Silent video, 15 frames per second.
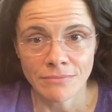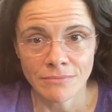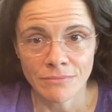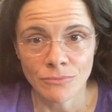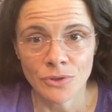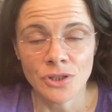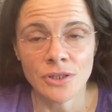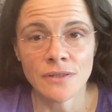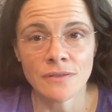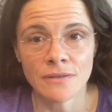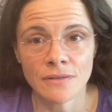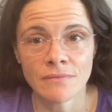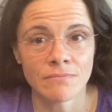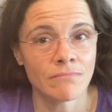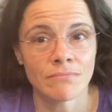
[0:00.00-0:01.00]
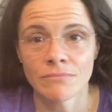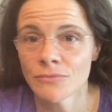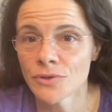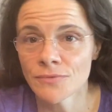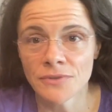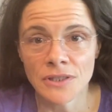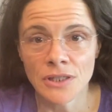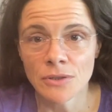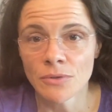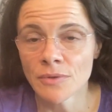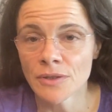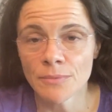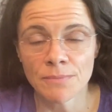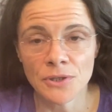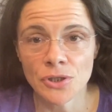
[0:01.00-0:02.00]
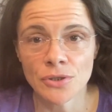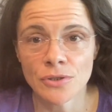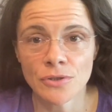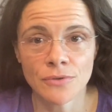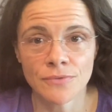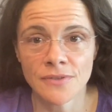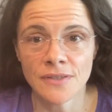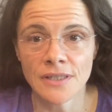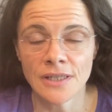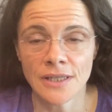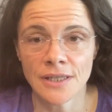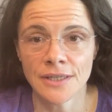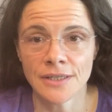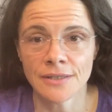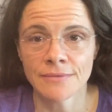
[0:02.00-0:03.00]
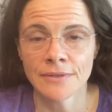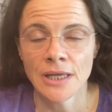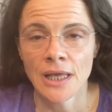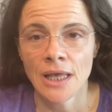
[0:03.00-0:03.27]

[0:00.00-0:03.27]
which is the video and the pictures you've seen here.